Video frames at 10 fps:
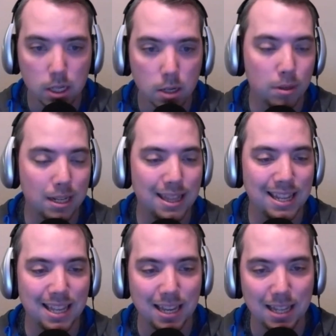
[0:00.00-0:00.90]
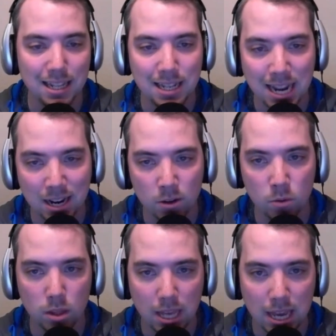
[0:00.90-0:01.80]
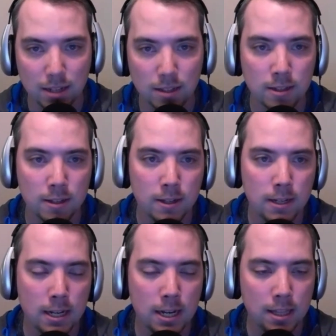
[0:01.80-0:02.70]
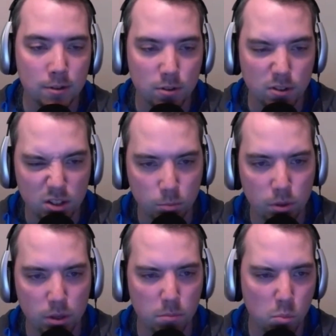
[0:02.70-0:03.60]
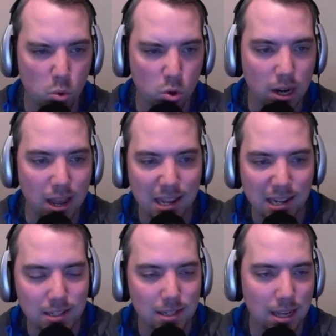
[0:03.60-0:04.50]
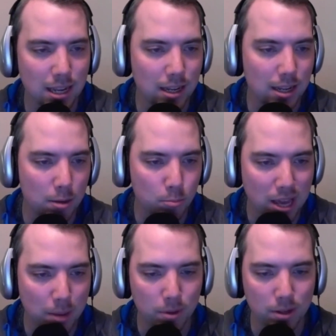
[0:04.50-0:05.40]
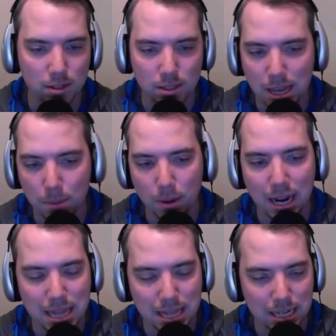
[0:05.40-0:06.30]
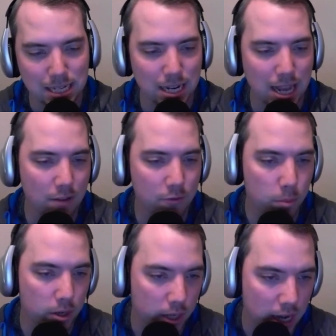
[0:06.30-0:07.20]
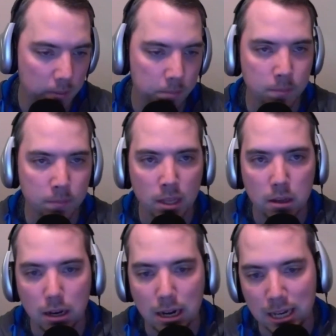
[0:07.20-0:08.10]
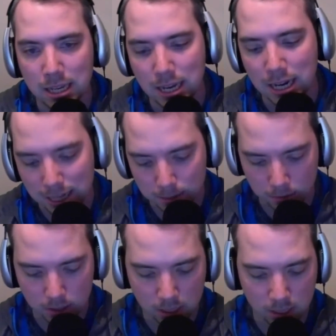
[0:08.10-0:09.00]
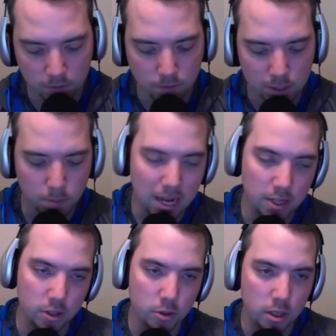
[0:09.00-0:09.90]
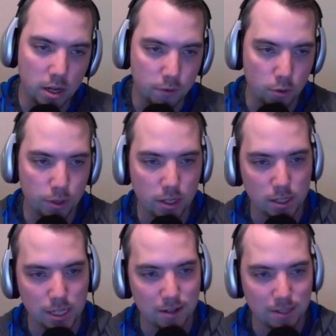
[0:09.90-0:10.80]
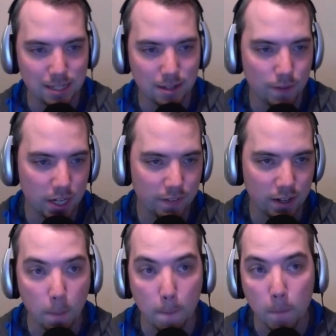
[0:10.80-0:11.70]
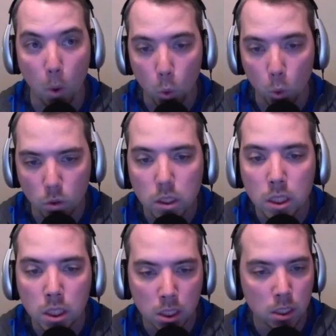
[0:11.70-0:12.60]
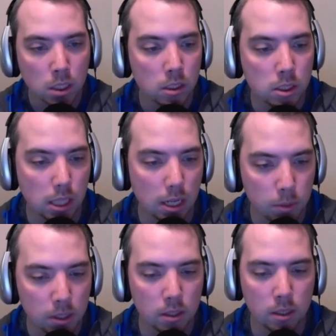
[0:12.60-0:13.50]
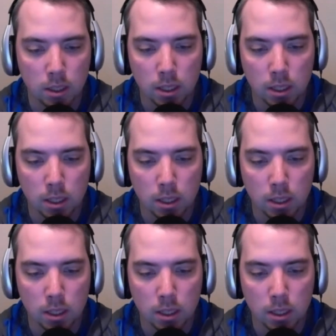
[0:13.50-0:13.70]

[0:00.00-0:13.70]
But I think now that there's a little bit more angst and pep in his step, I think he's going to have a bigger game. I am seeing Fitzpatrick going off for 3 touchdowns. That's a very, very bold statement.